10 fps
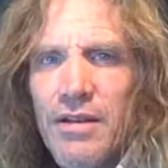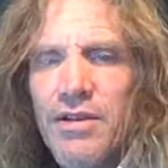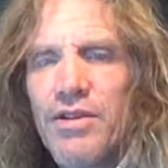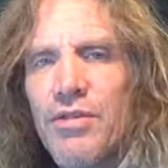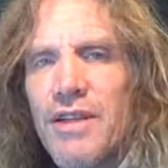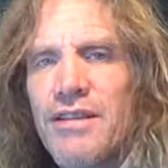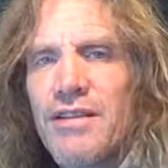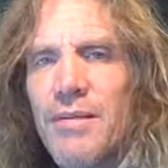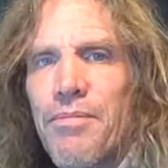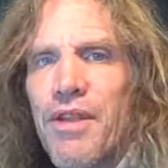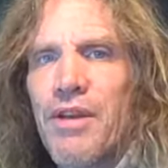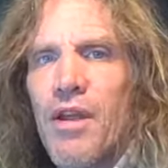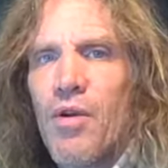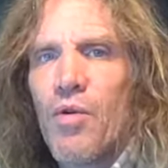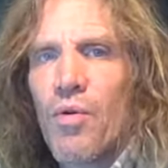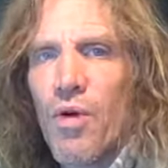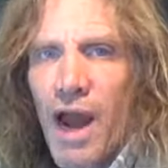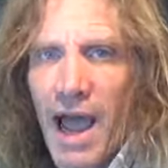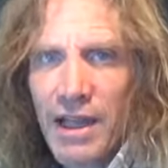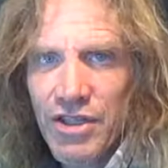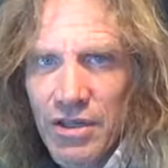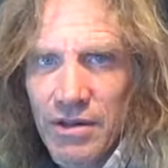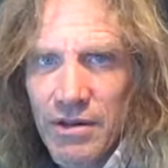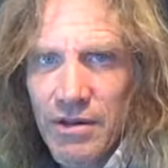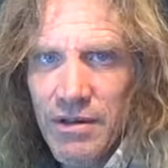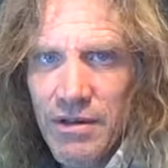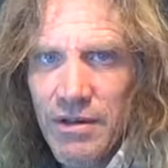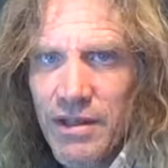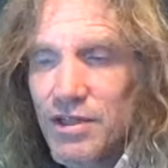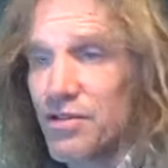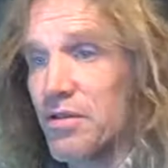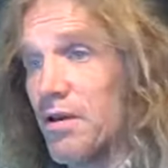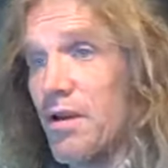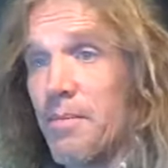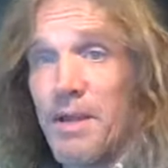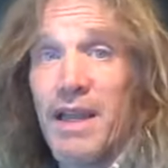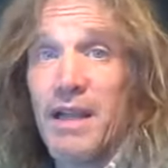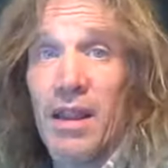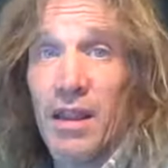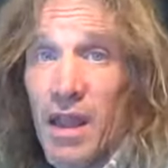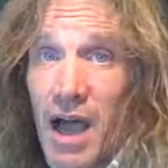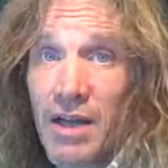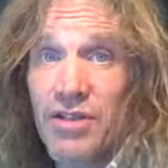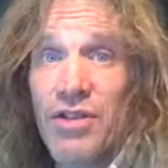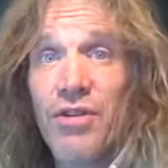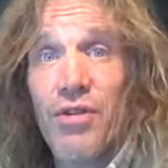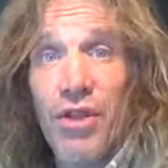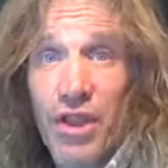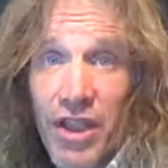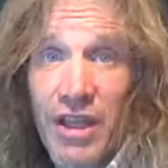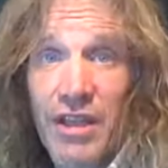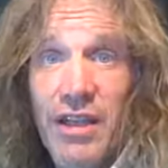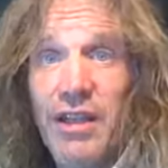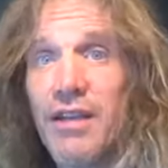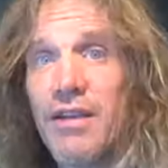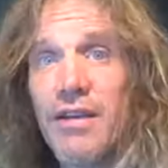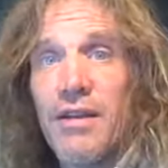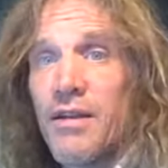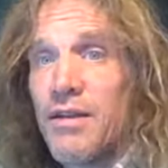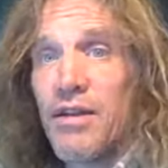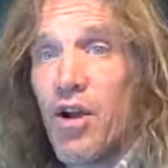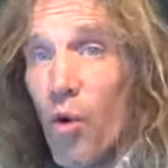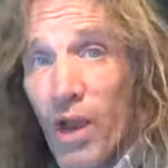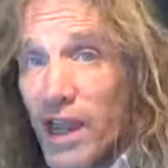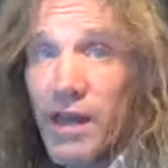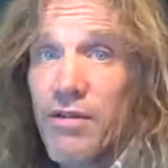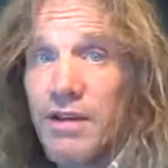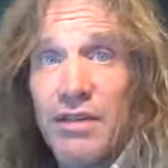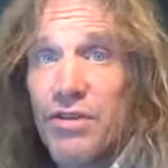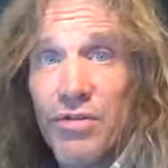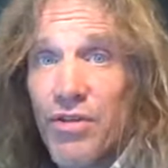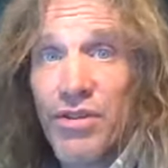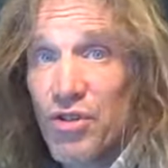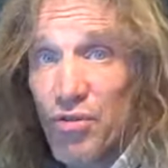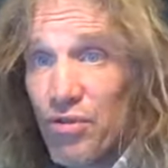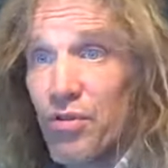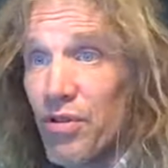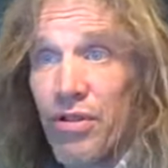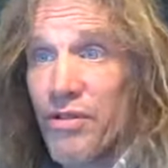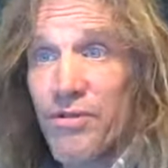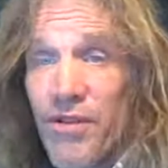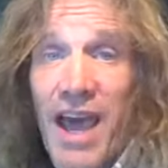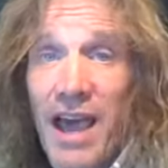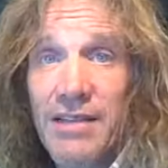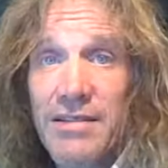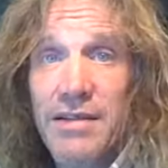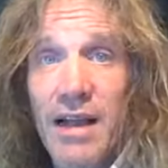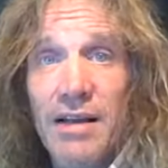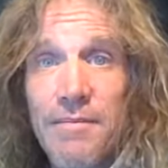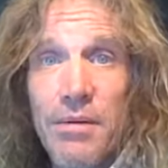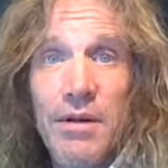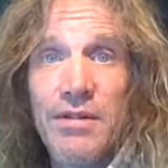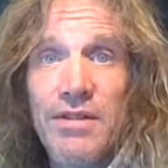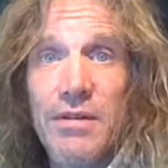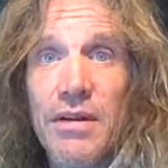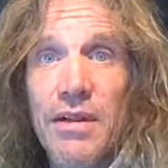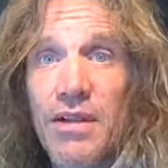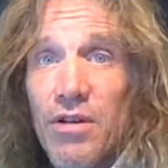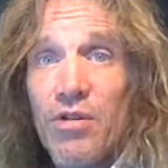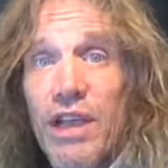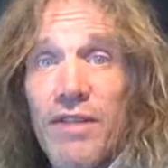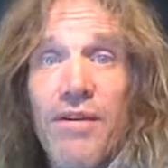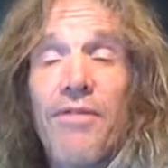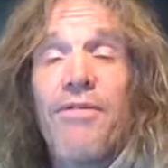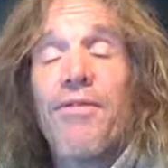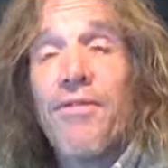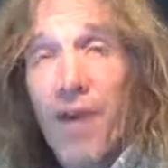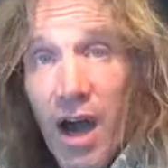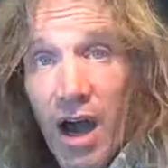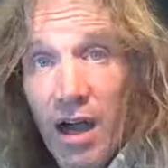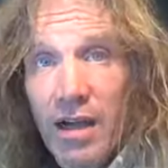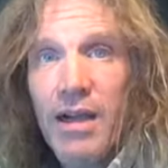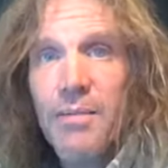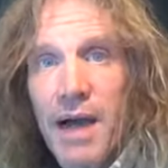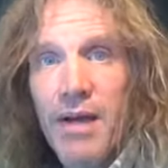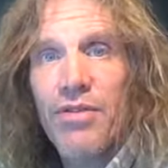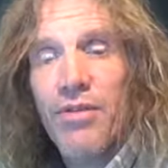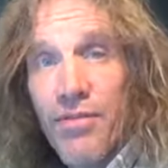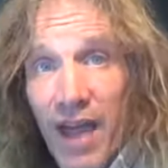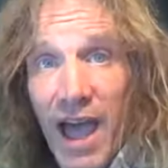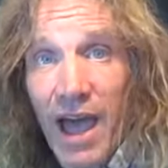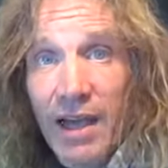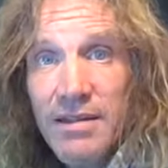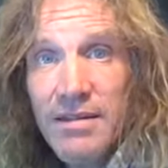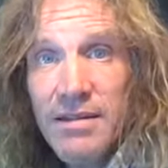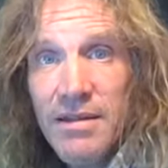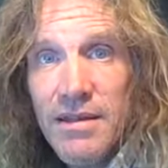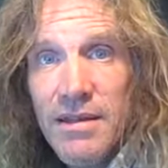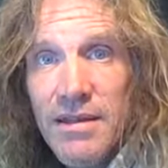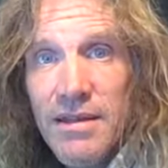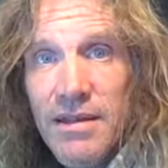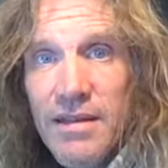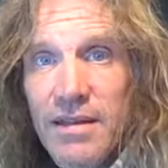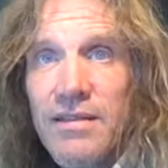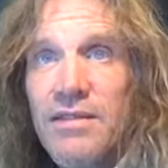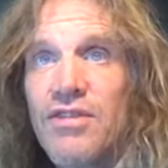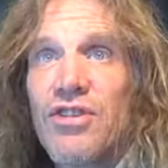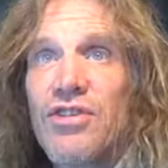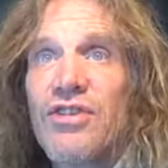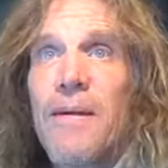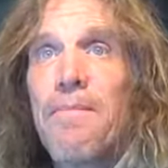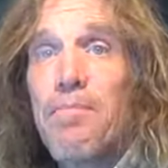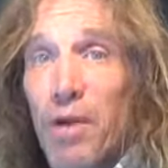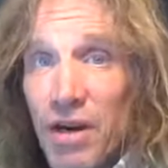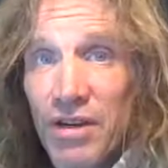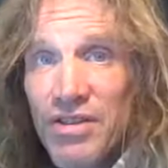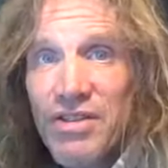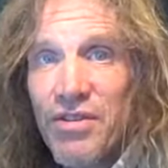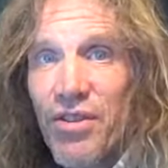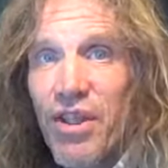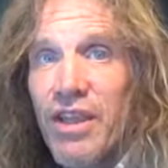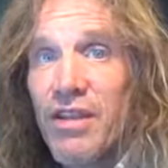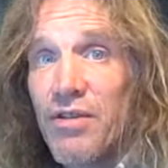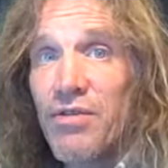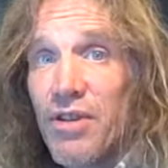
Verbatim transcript: you're doing something rational, that you're being a logical, thinking, coherent to the truth of the facts kind of person. You don't give a fuck about the facts. This is just some personal thing you